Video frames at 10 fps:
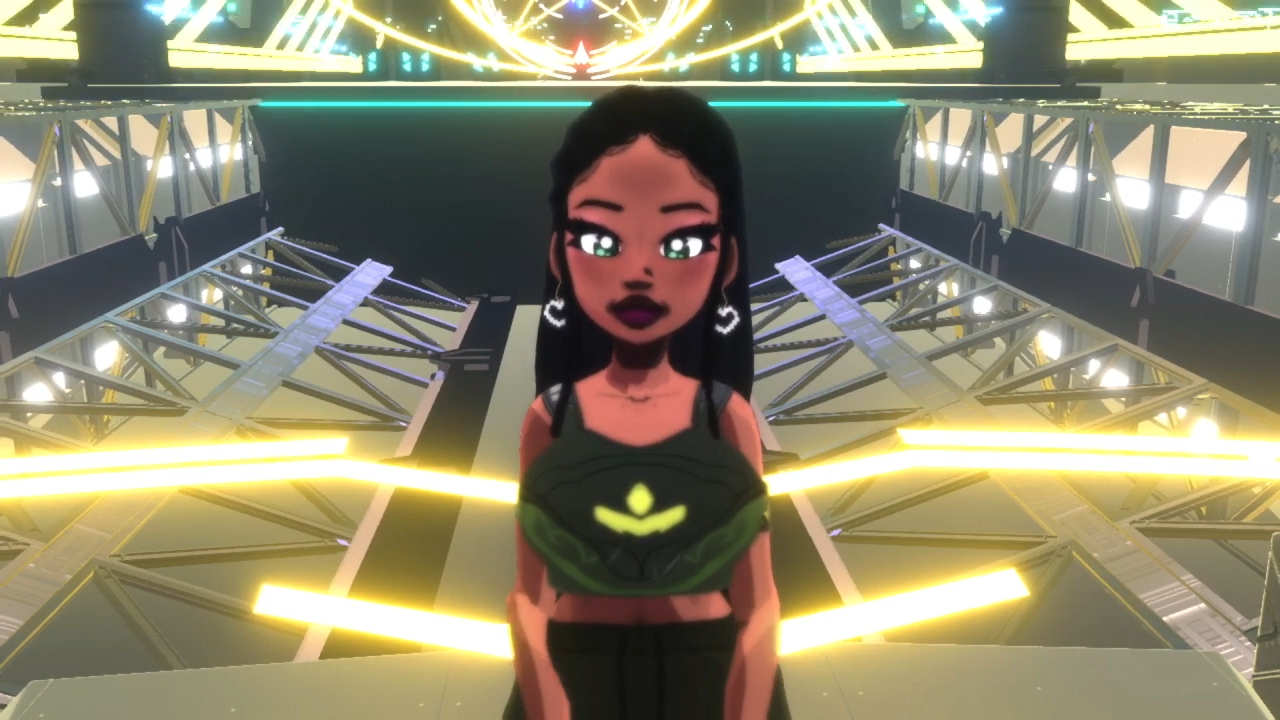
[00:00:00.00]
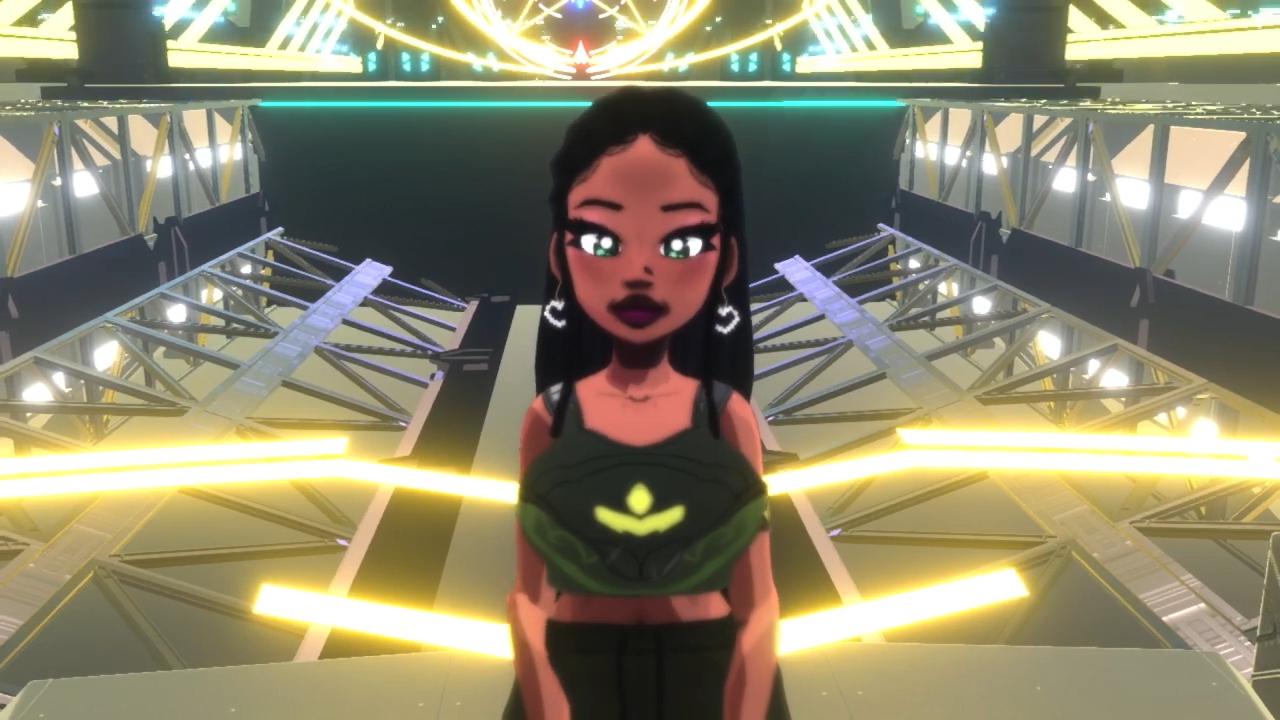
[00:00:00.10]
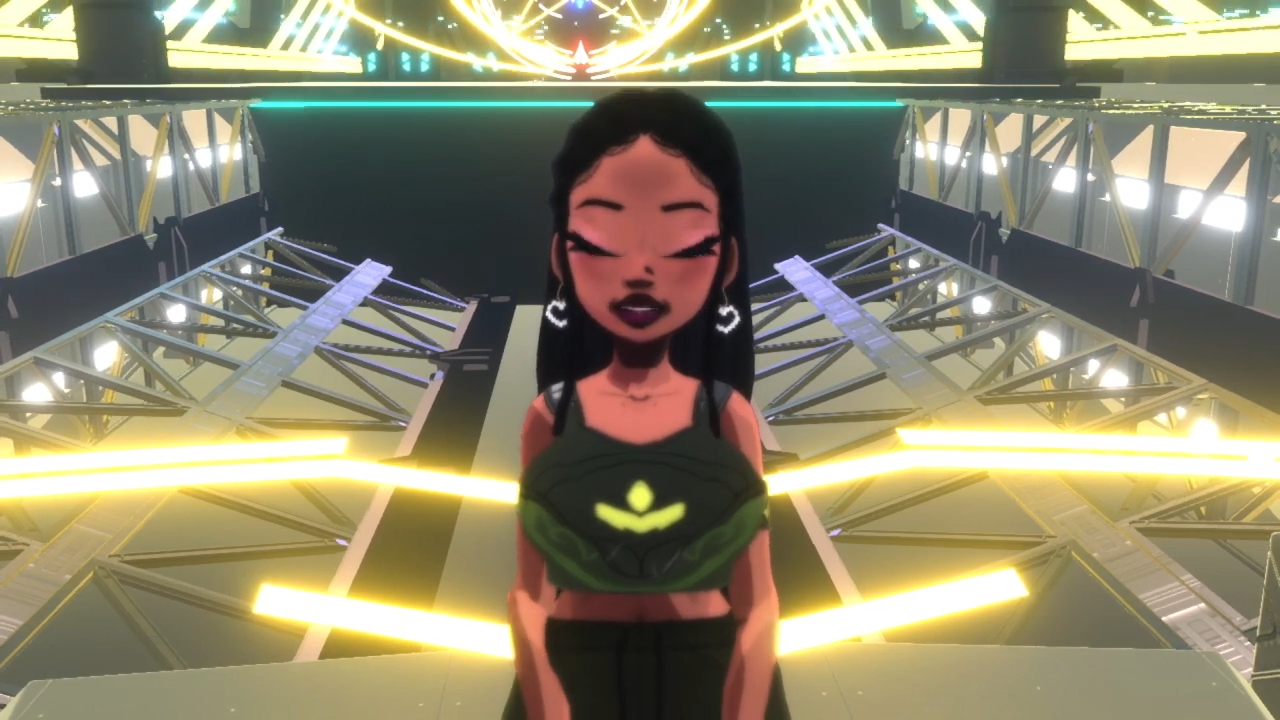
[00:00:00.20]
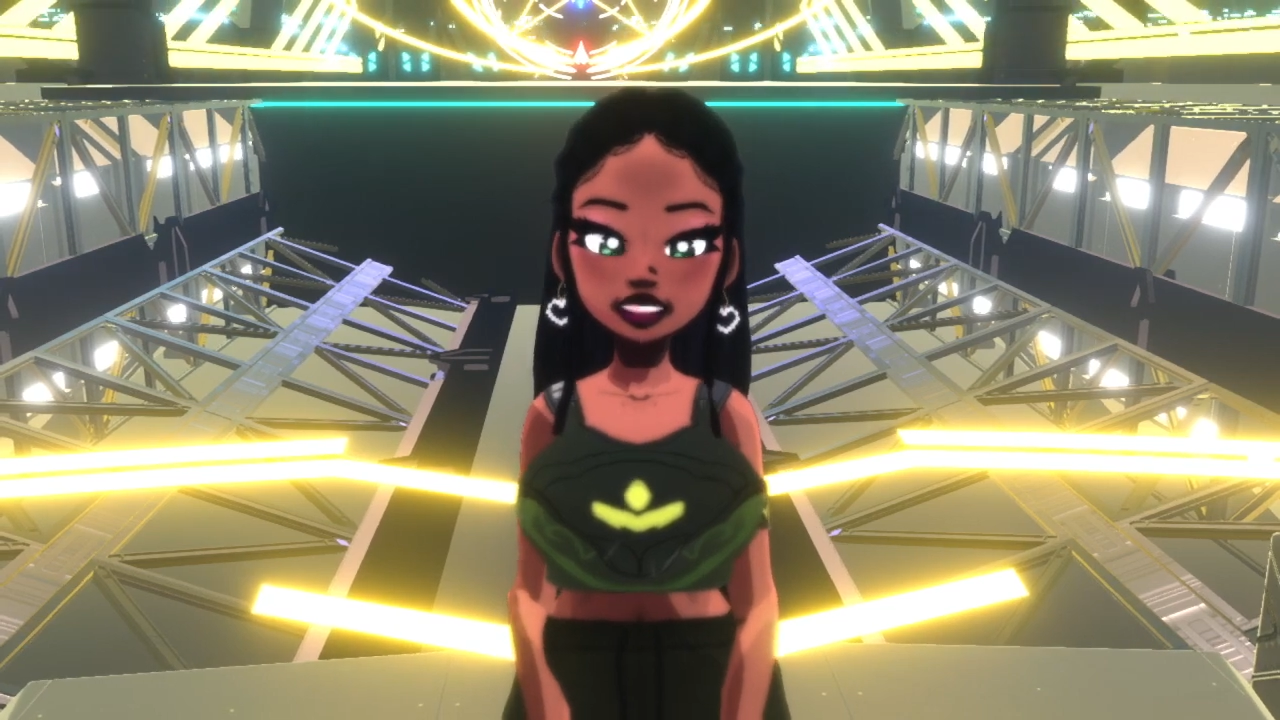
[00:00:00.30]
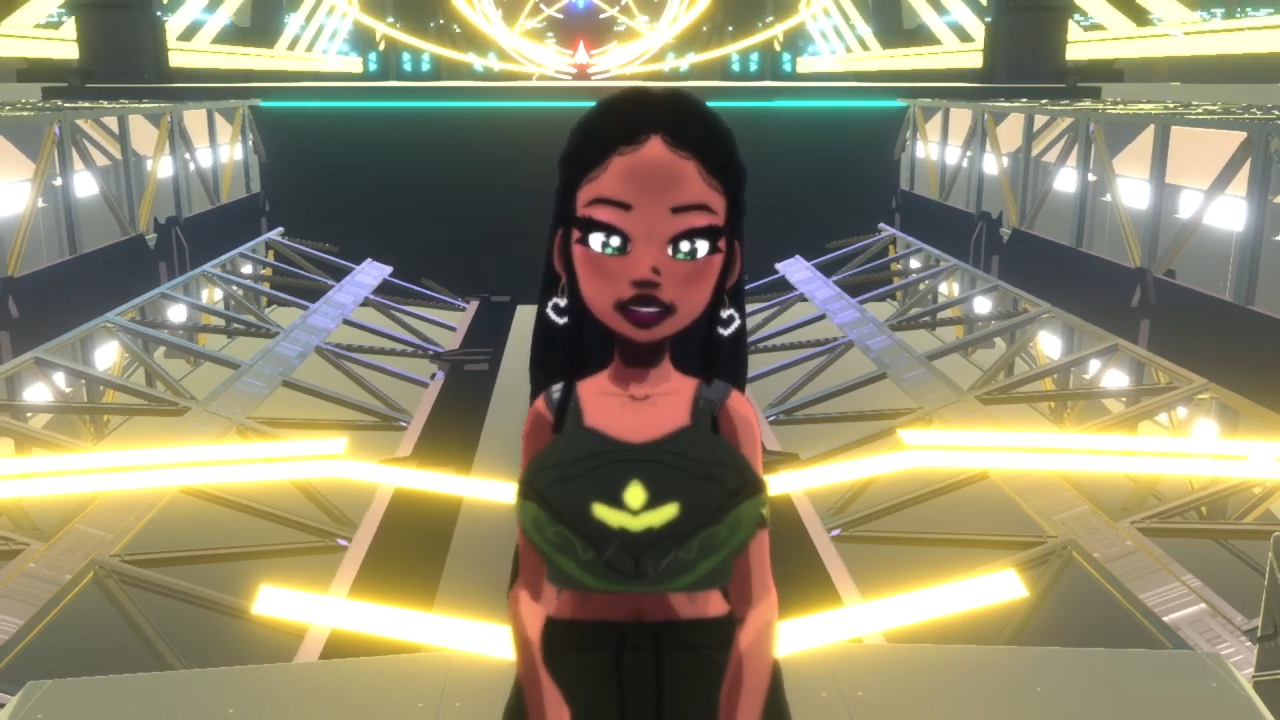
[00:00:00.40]

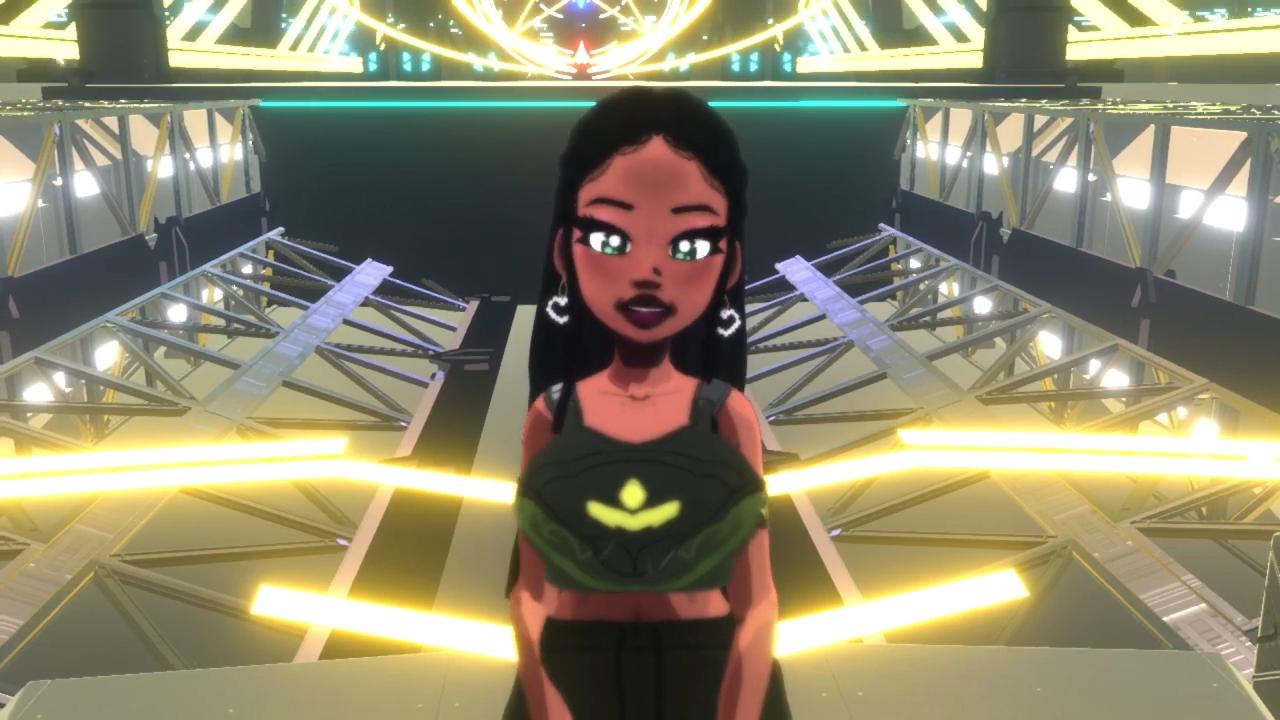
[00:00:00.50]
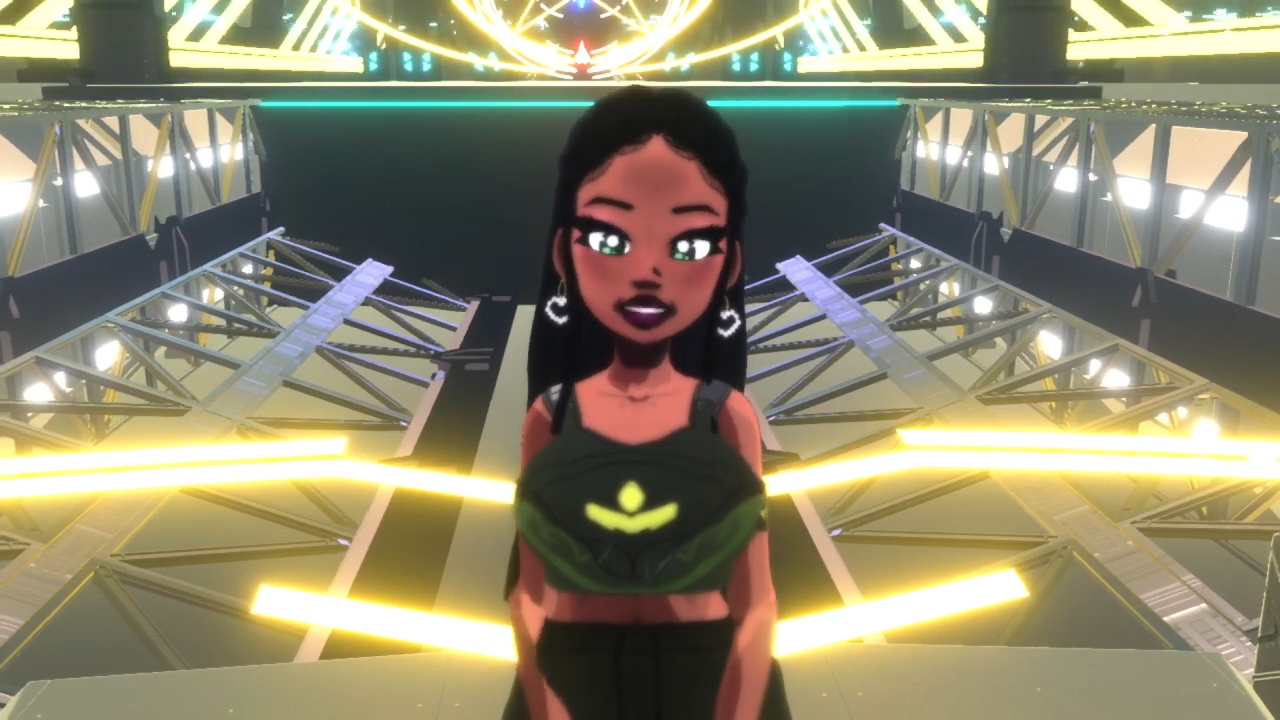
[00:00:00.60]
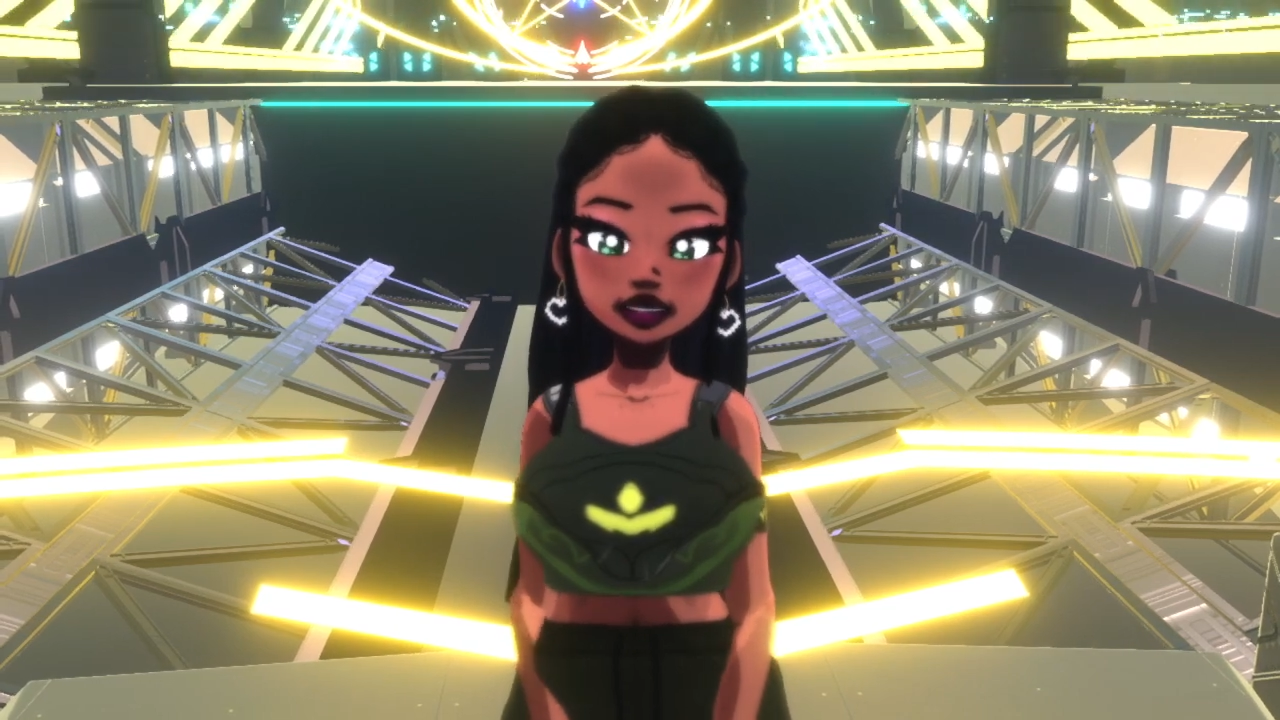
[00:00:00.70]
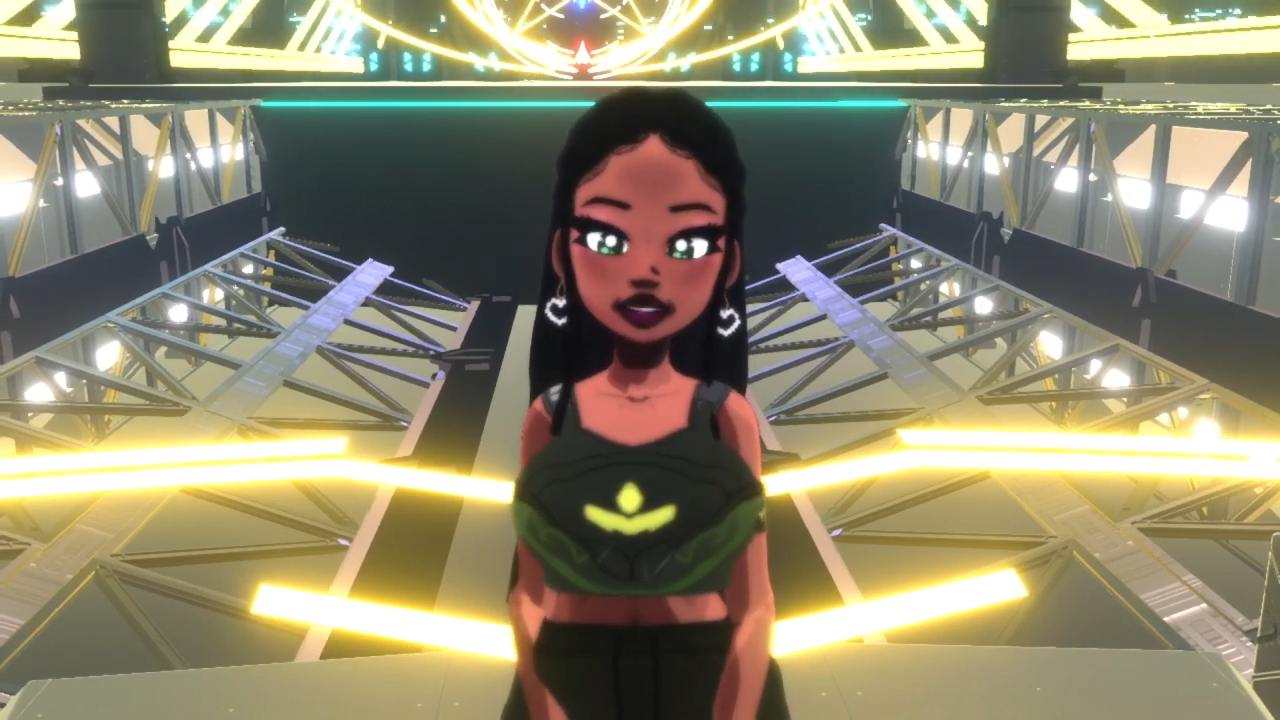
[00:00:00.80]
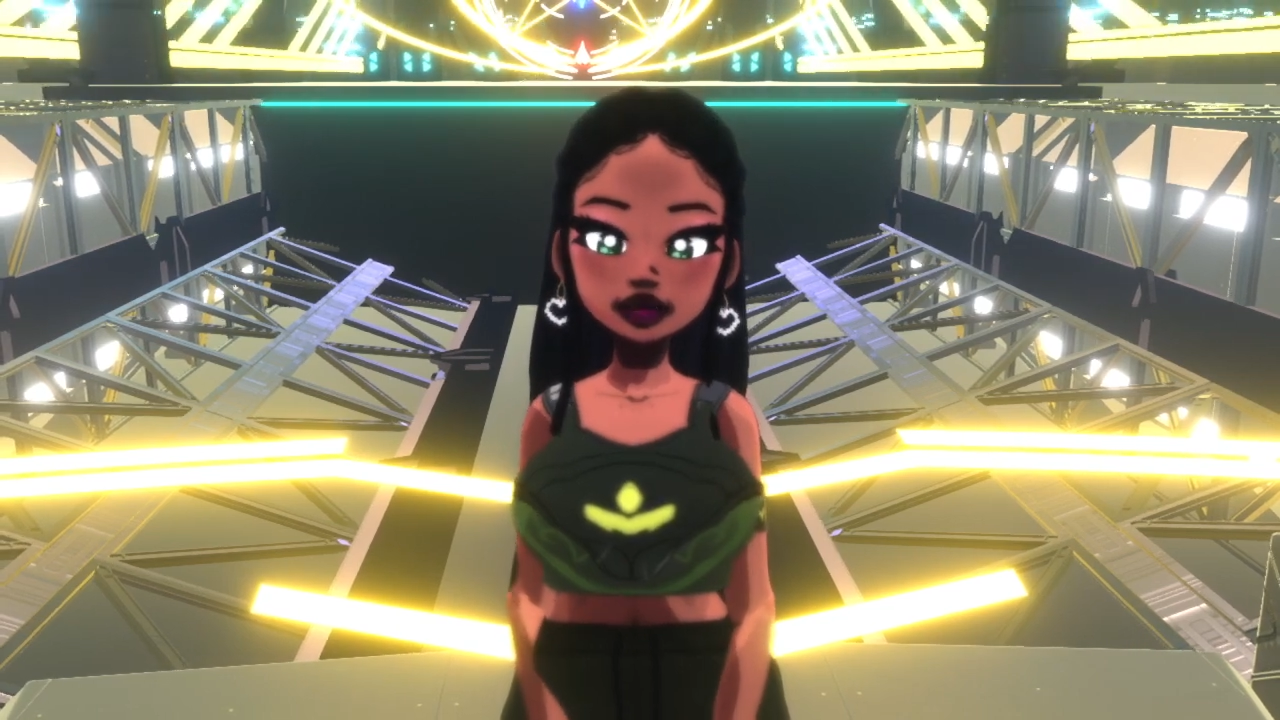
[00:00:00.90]
If anything,